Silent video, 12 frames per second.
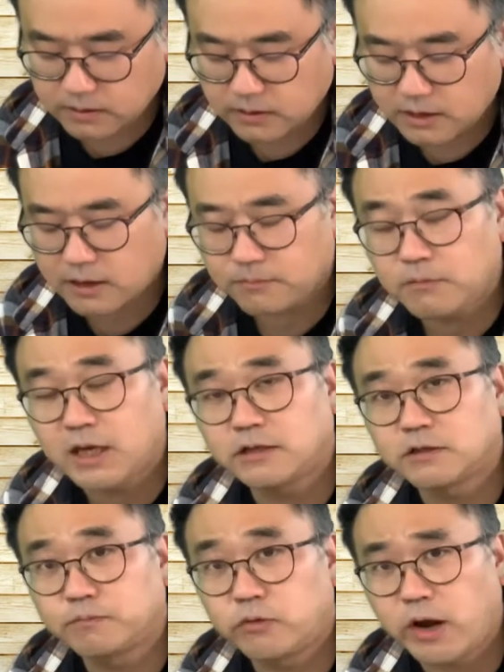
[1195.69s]
and means
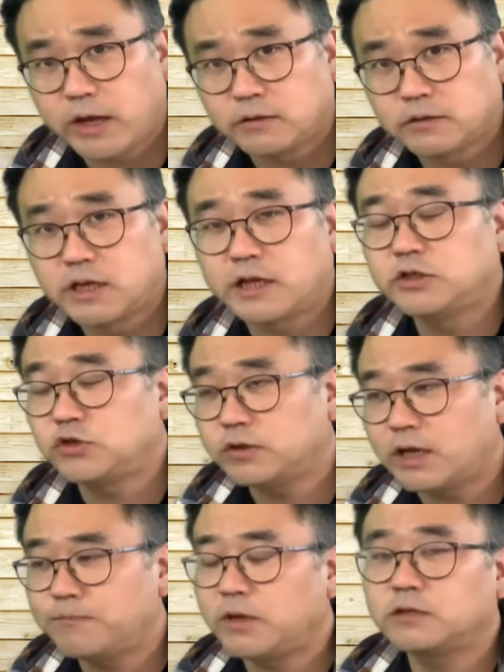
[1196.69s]
praise. That Judah
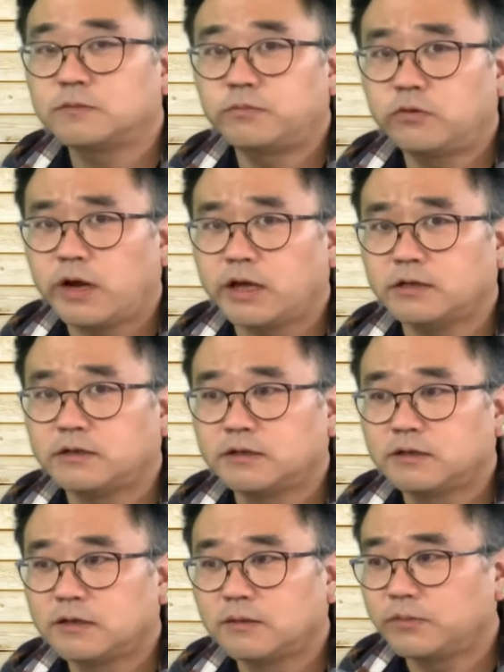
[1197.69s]
means praise,
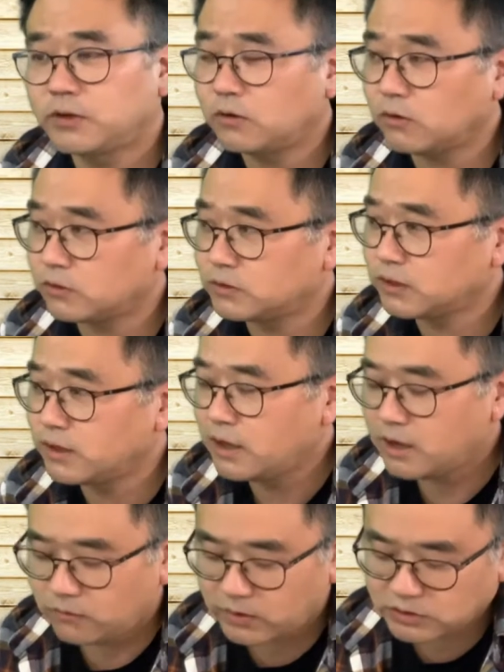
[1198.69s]
because
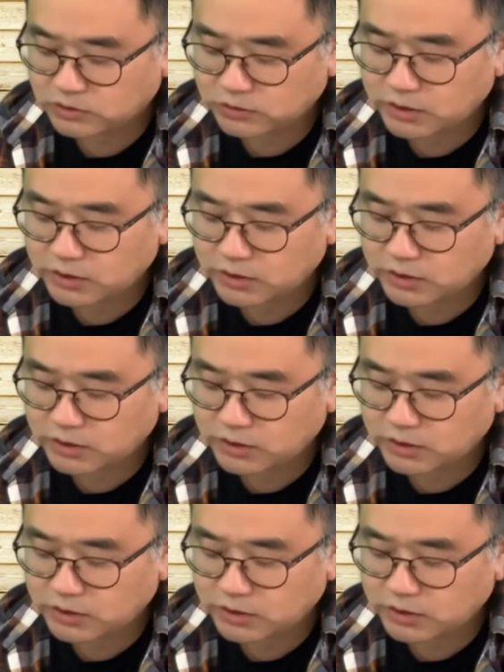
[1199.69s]
when Judah